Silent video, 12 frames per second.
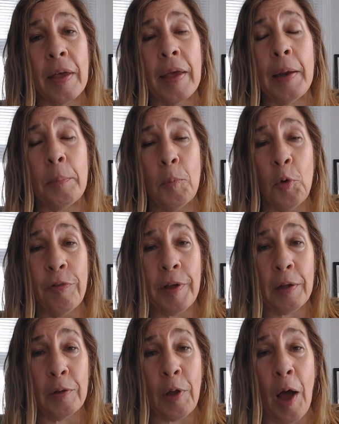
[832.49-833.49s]
and
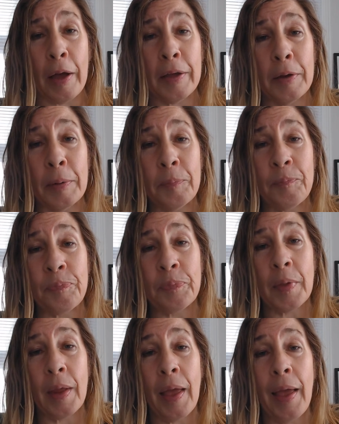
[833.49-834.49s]
moving along.
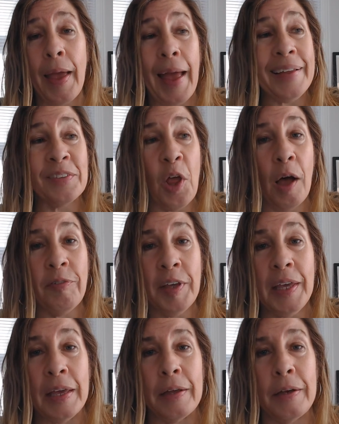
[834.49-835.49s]
And
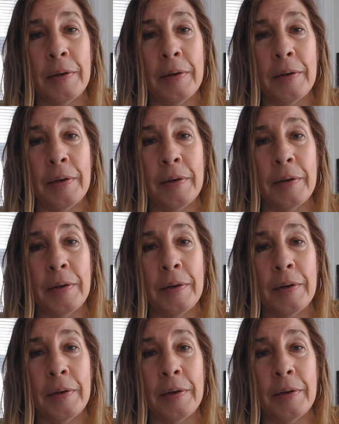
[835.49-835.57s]
loving it.